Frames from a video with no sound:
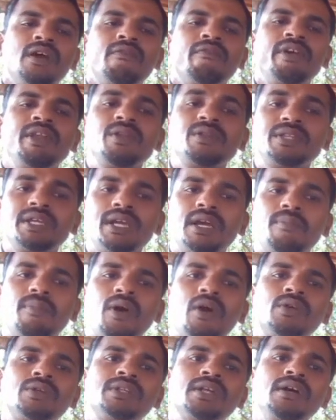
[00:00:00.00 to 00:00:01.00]
When you think
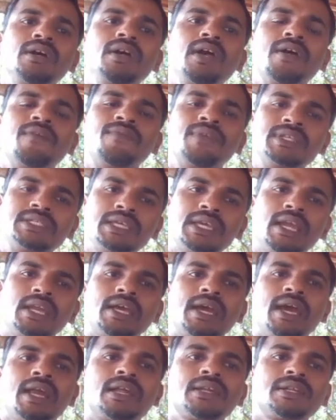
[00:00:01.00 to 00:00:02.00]
about the
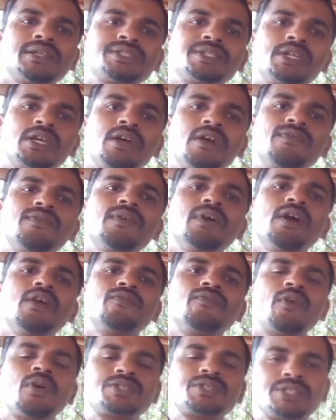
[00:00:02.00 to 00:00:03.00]
physical characteristic of
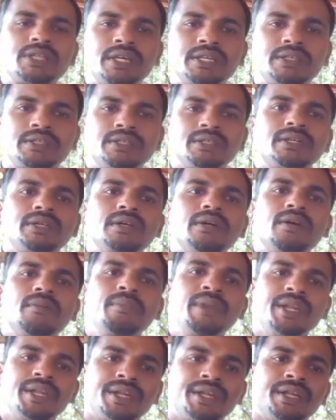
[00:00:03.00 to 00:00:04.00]
forsterite
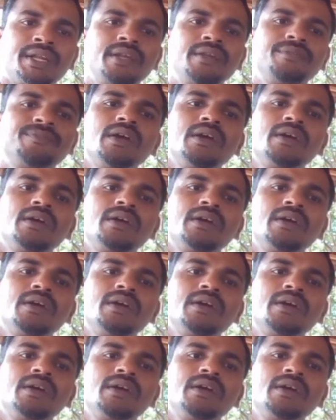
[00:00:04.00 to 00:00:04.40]
mineral,